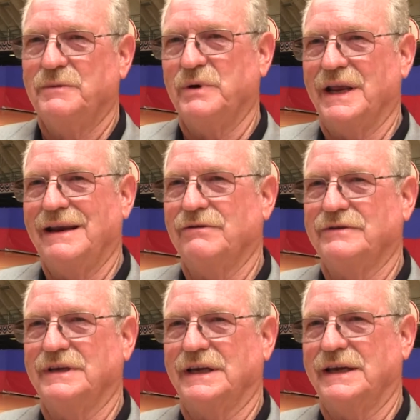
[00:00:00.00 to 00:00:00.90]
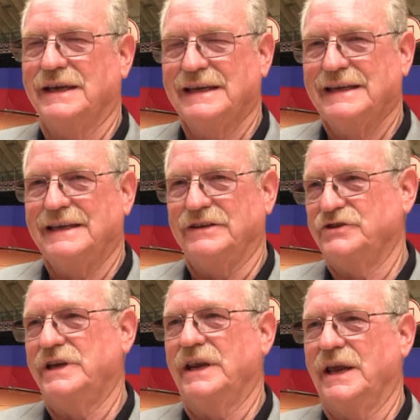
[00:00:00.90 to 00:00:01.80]
but I don't think
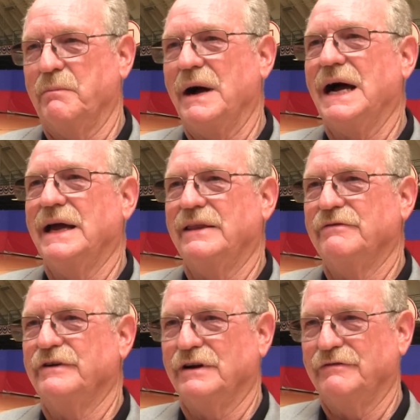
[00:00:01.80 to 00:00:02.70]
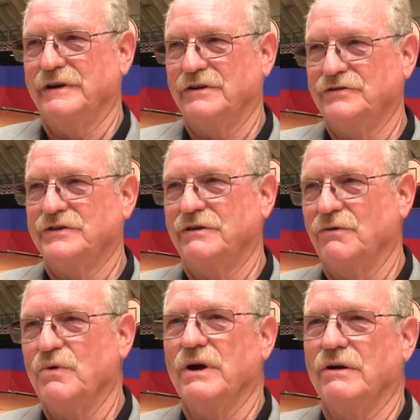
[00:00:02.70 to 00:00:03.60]
it's getting by the firefighters. They're
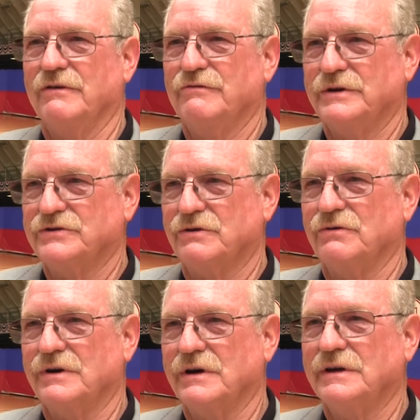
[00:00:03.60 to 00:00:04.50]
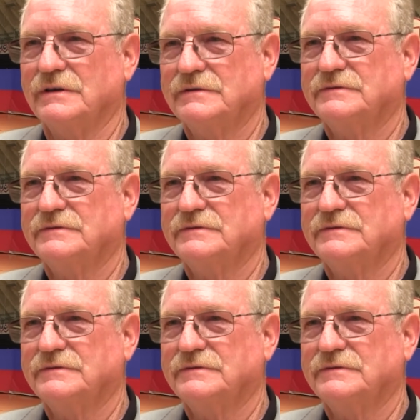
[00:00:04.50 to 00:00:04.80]
aware of what's going on.